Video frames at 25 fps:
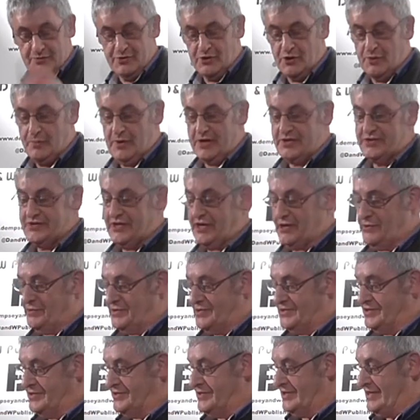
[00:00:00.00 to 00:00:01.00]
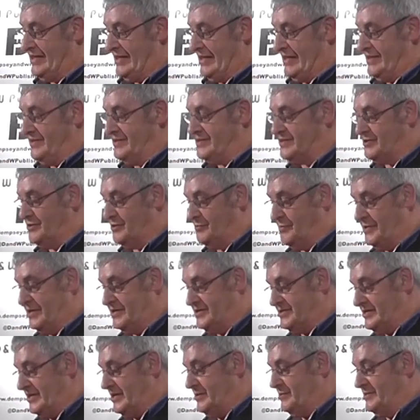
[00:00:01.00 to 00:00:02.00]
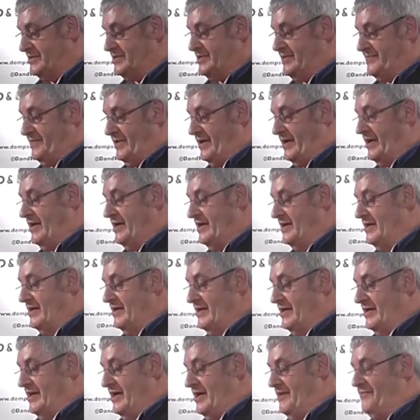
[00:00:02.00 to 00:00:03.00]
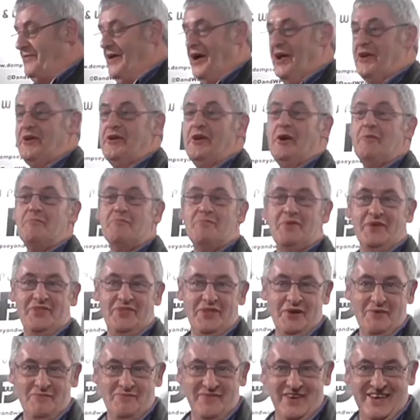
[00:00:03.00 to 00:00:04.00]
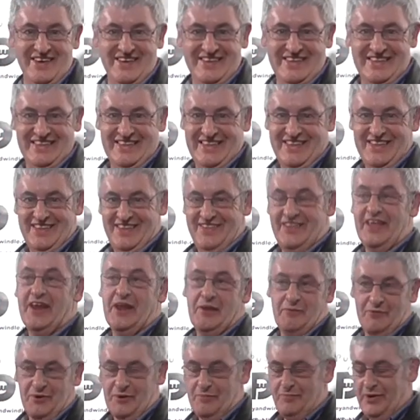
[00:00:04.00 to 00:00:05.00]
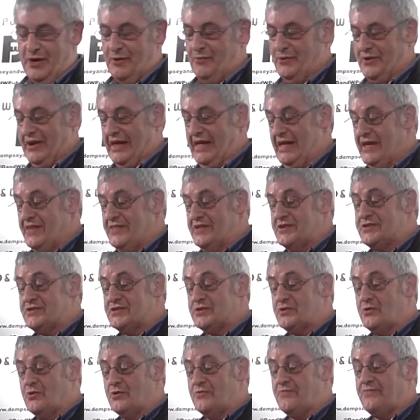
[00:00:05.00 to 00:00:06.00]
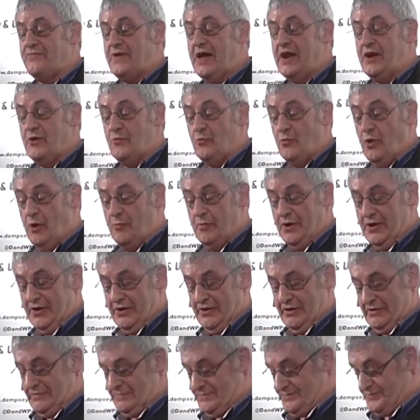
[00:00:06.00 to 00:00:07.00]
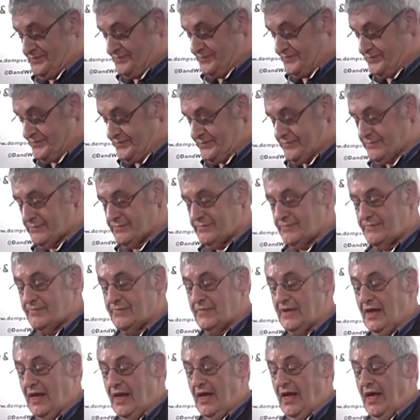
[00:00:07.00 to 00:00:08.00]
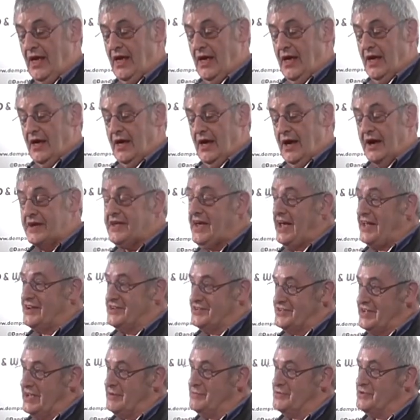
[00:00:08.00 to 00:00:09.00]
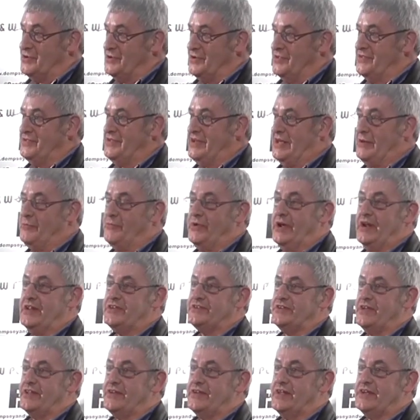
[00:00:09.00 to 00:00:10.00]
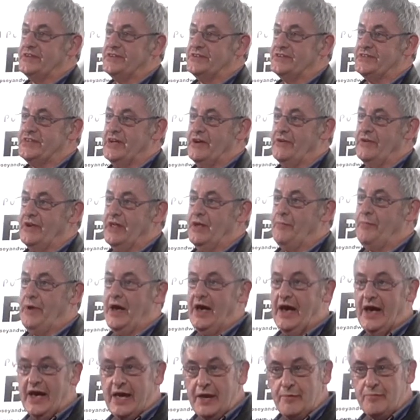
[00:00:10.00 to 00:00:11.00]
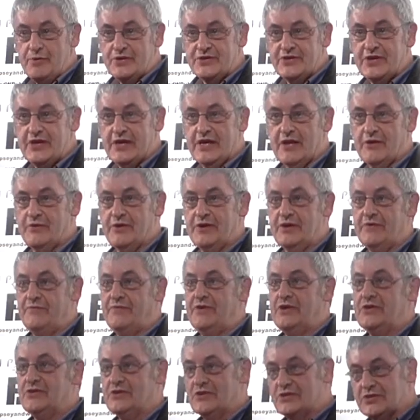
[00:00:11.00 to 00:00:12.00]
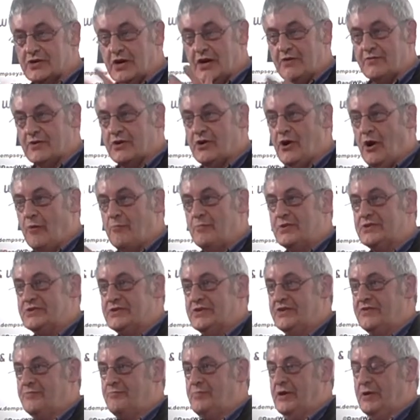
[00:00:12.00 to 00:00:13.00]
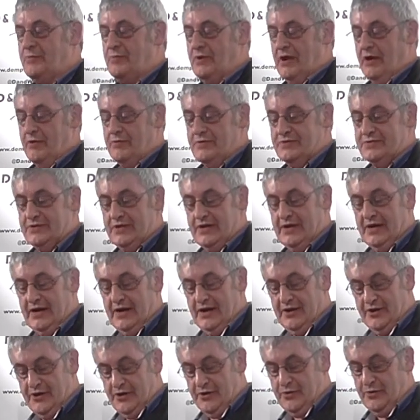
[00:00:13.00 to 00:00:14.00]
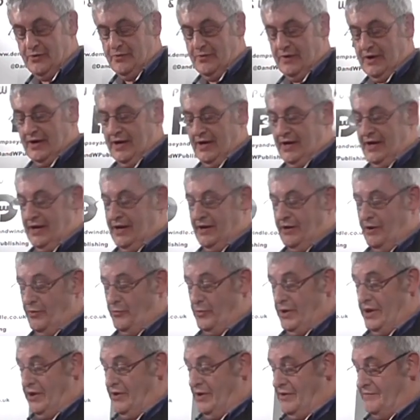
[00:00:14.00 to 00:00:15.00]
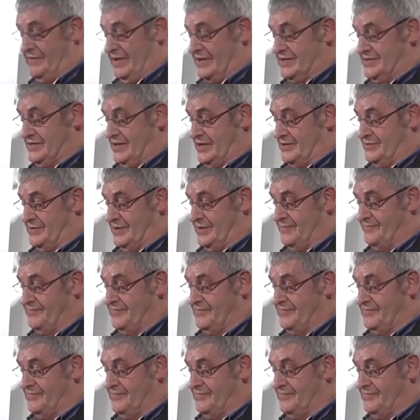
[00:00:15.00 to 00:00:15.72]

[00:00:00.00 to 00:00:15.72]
know we were talking about sequences earlier. This could be a sequence if I numbered them. It would be, wouldn't it? This is called Fen Woman. Again, same sort of theme, but it's not necessarily about a particular individual. It's kind of a composite of people I knew, aware of, etc.